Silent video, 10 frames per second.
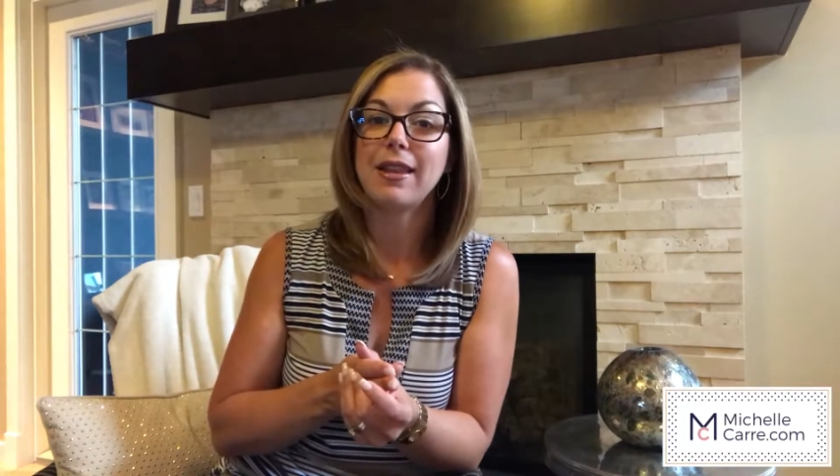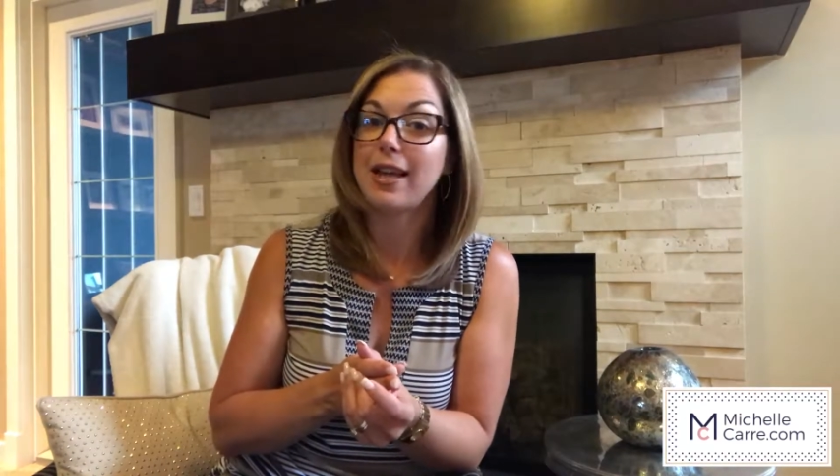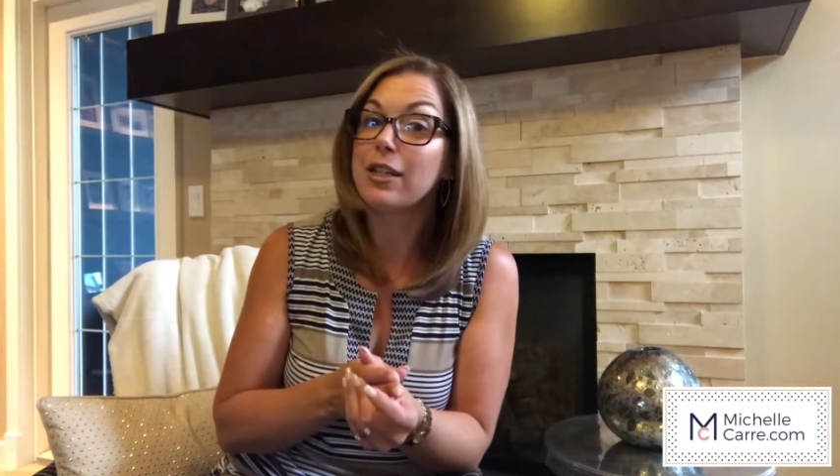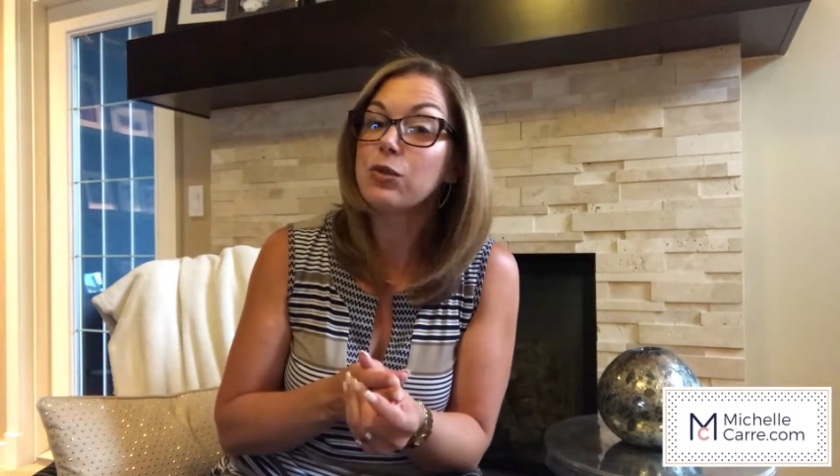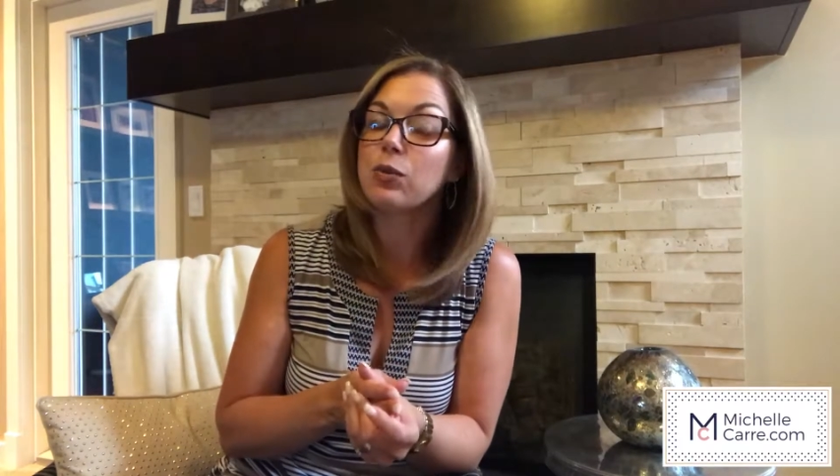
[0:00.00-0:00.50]

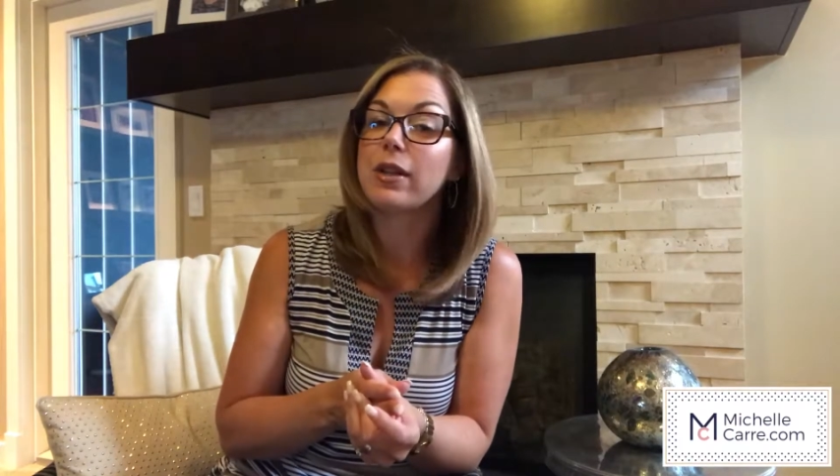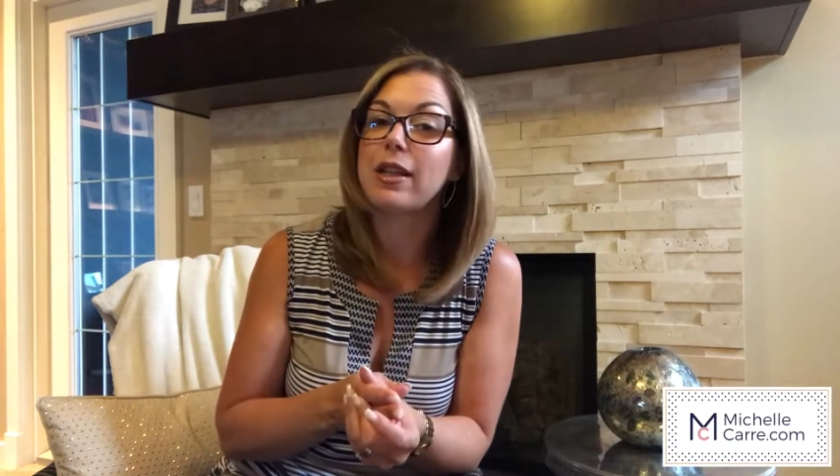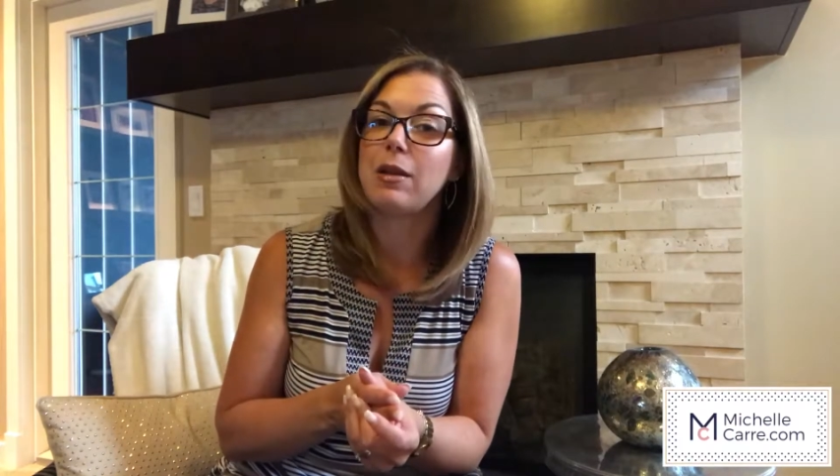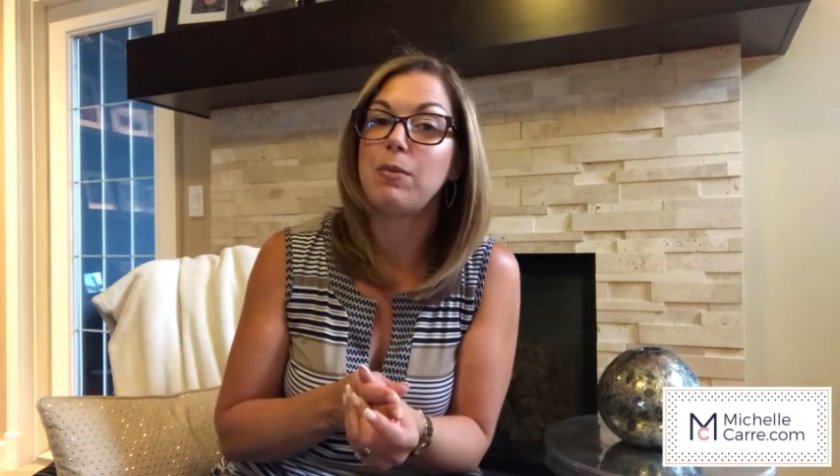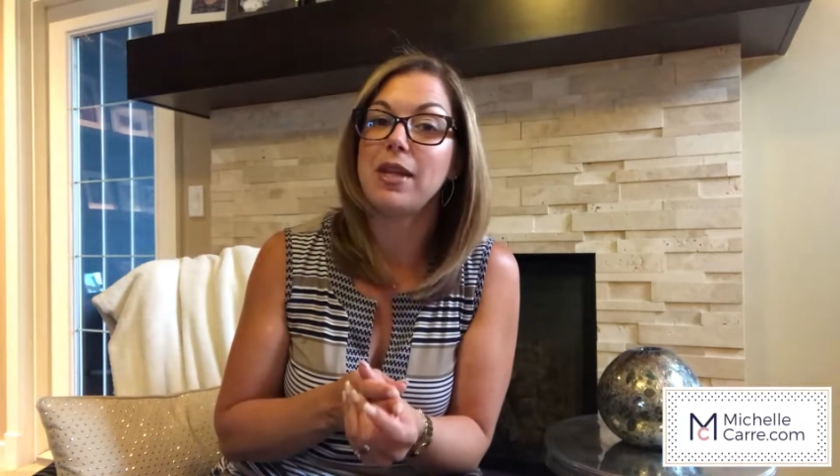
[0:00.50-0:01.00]
that's really
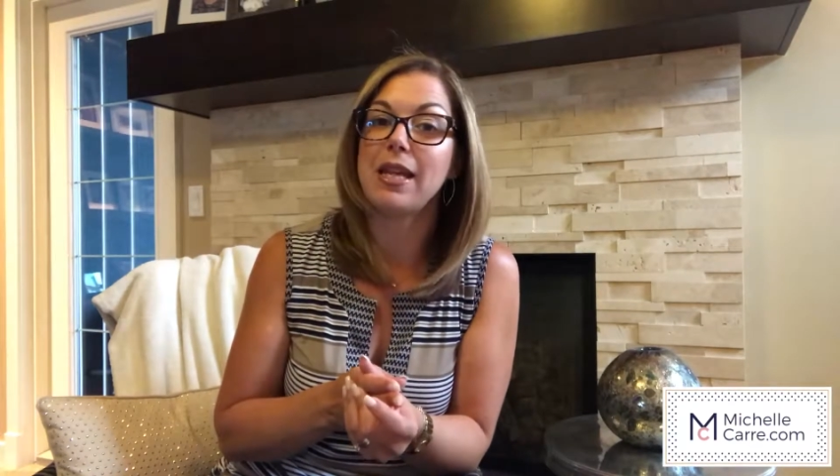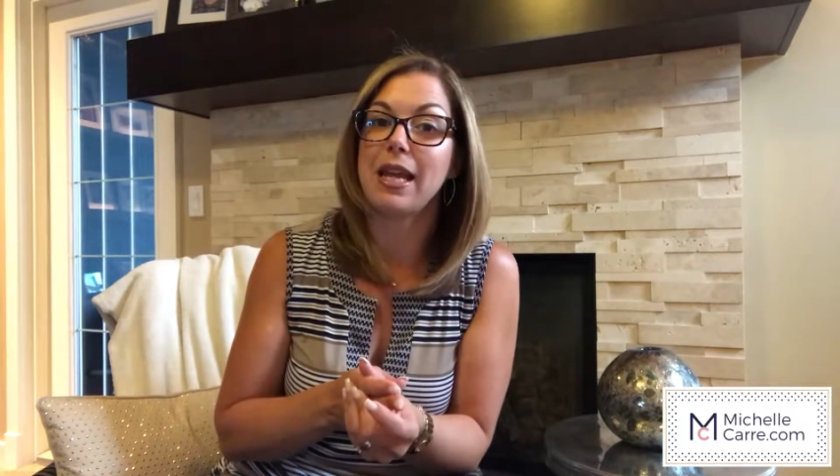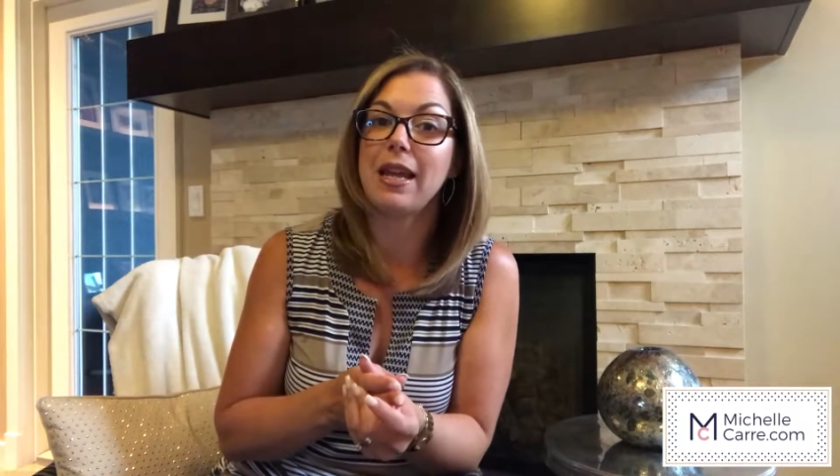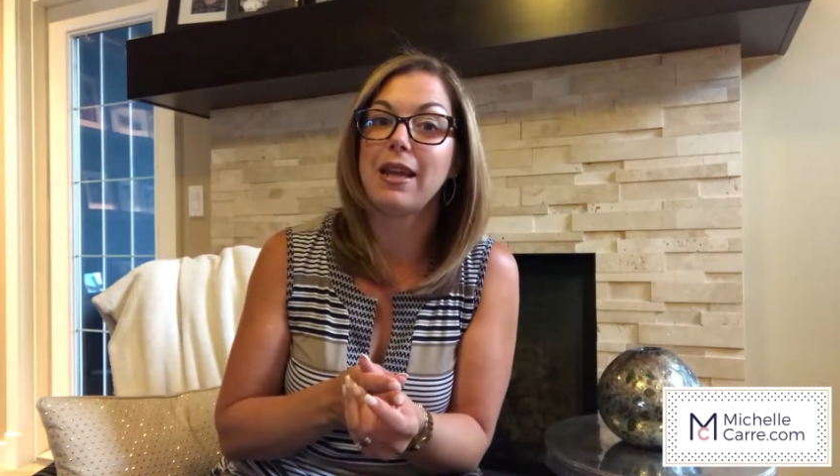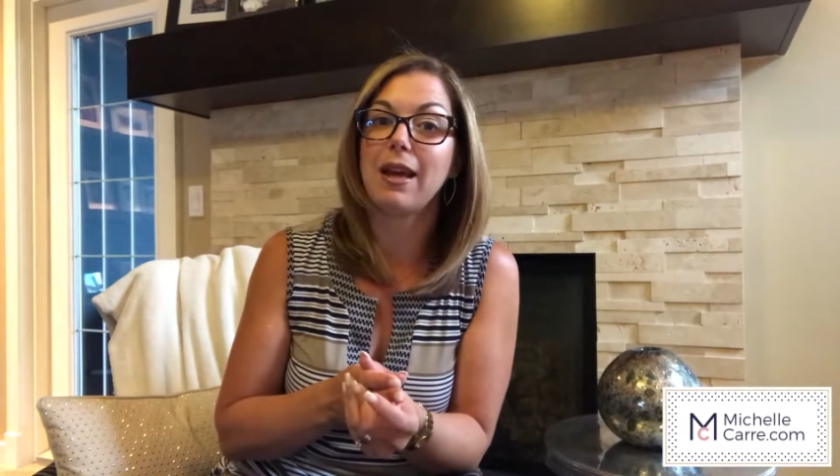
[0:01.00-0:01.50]
the
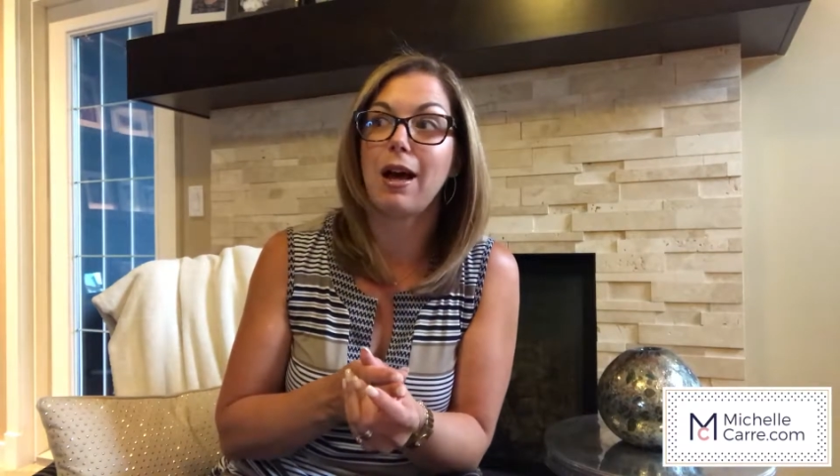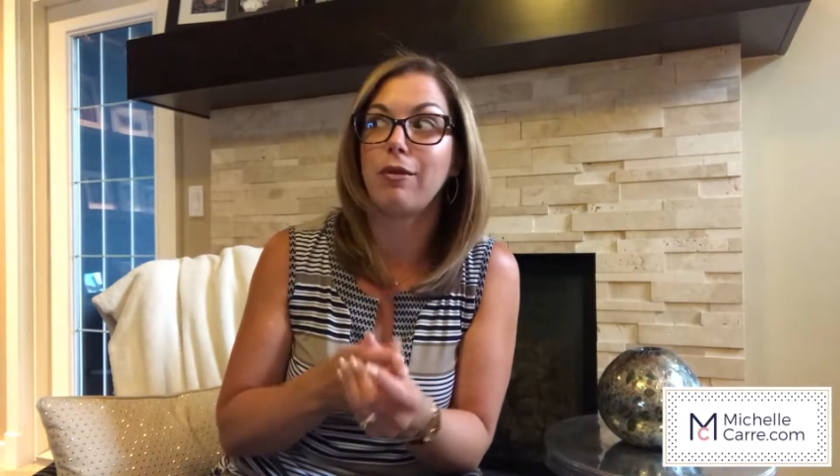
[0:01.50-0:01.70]
beginning